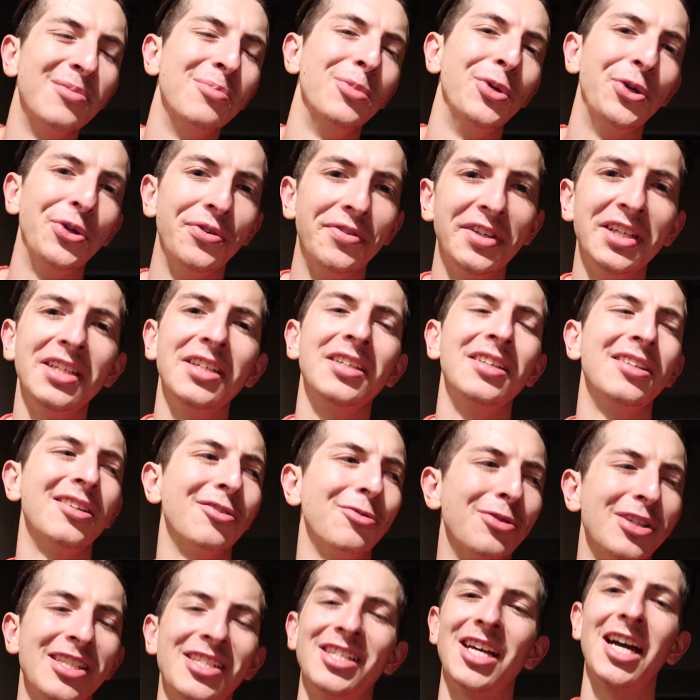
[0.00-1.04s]
movie,
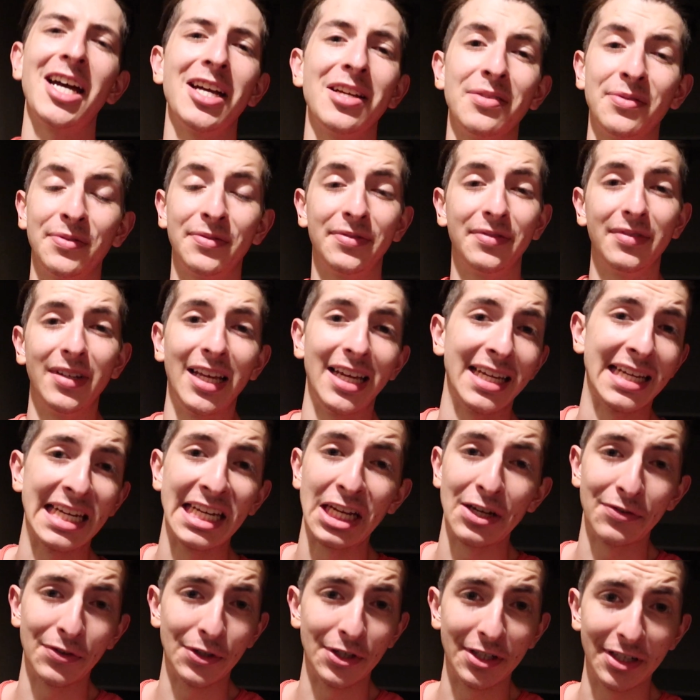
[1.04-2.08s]
which I've like
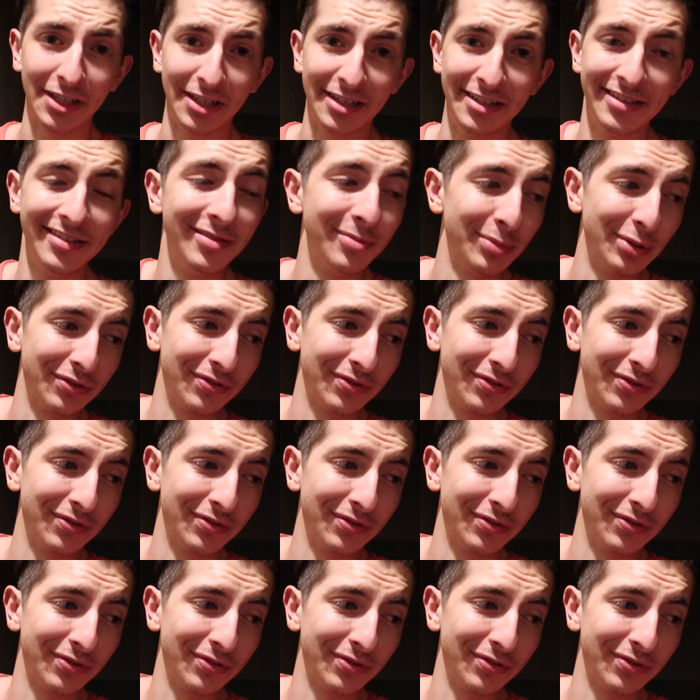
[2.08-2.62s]
never done